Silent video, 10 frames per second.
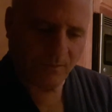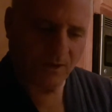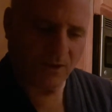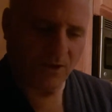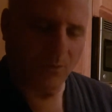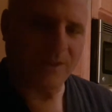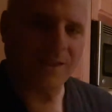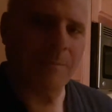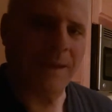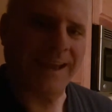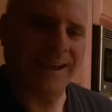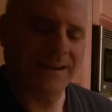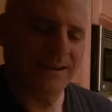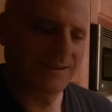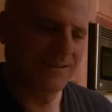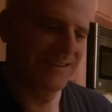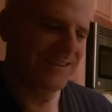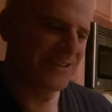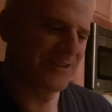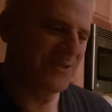the man,
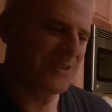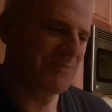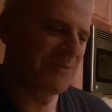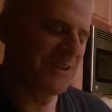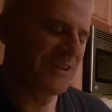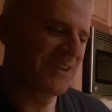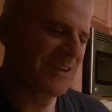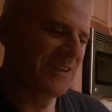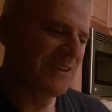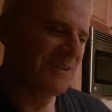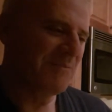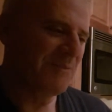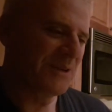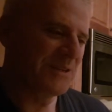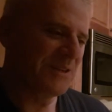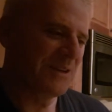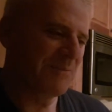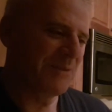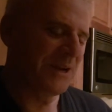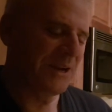so to speak. But
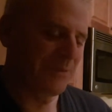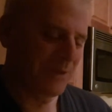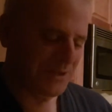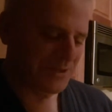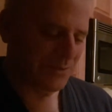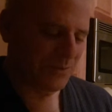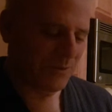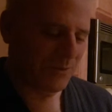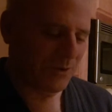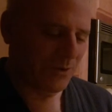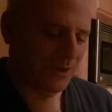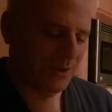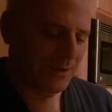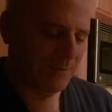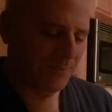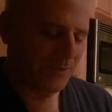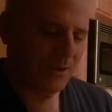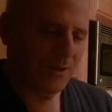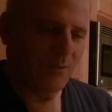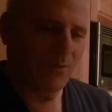anyway, so we
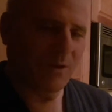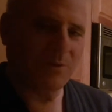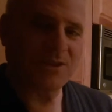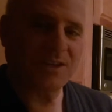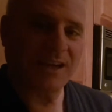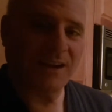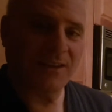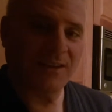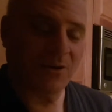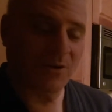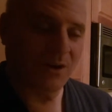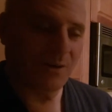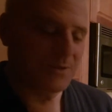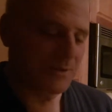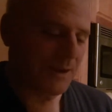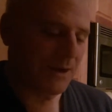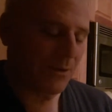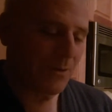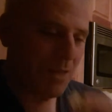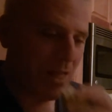will see how that all comes
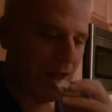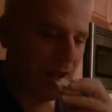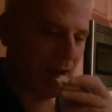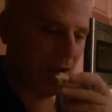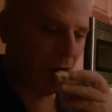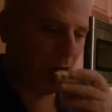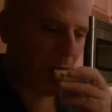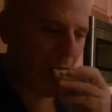about. And